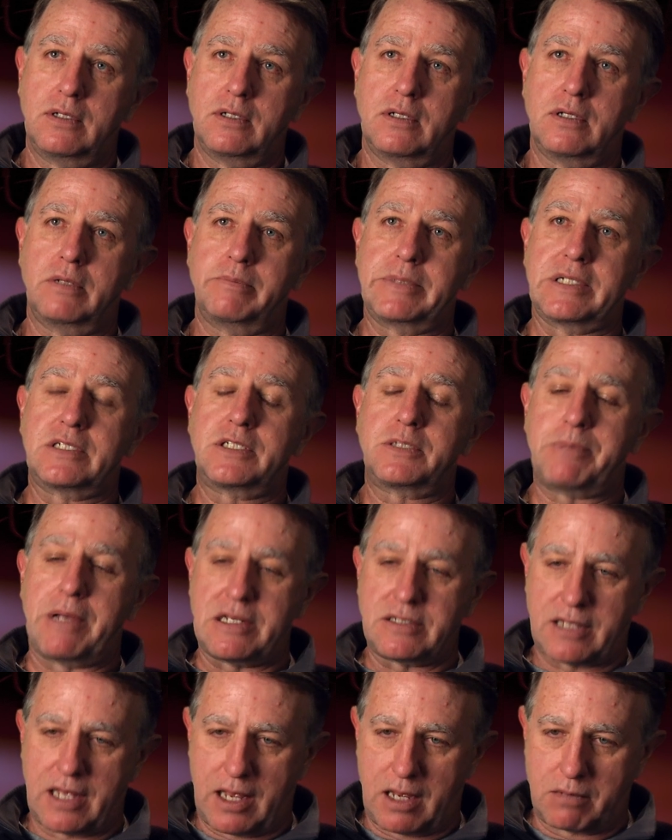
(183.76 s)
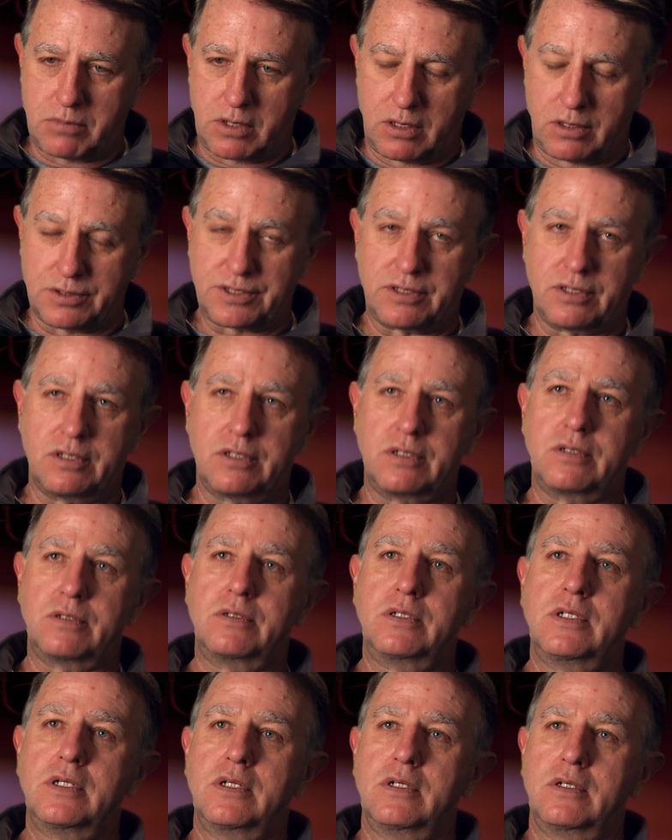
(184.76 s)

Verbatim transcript: Spacehab Uh, also